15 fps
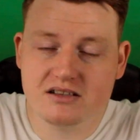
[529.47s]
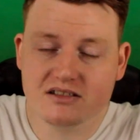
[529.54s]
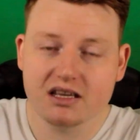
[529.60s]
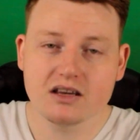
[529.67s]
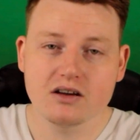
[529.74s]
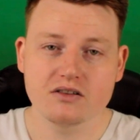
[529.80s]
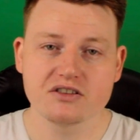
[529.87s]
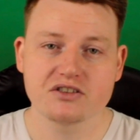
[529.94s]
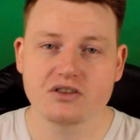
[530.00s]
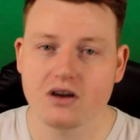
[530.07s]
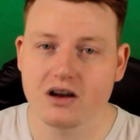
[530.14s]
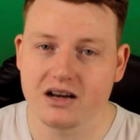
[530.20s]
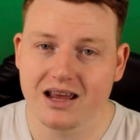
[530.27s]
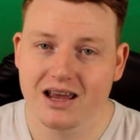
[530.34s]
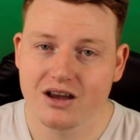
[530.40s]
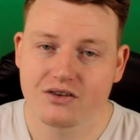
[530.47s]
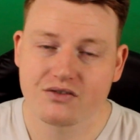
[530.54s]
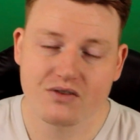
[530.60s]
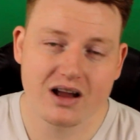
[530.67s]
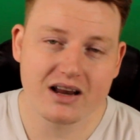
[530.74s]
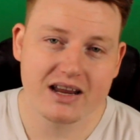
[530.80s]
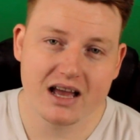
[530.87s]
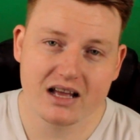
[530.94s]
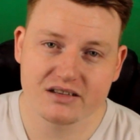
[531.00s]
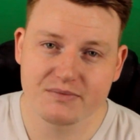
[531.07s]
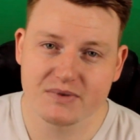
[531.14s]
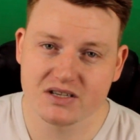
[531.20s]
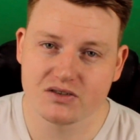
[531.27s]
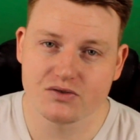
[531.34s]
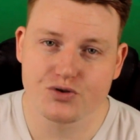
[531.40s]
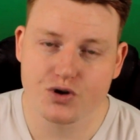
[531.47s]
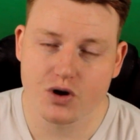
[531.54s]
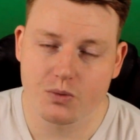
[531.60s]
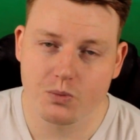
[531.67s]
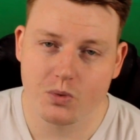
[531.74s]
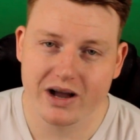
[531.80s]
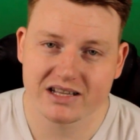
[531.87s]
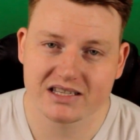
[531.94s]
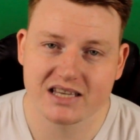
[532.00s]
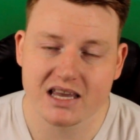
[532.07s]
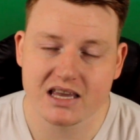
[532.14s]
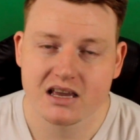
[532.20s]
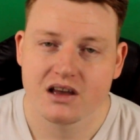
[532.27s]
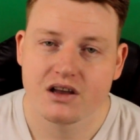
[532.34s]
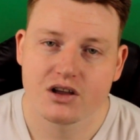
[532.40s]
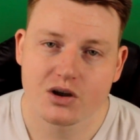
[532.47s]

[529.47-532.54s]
seeing it on the screen right now. It's Mr Luke on YT.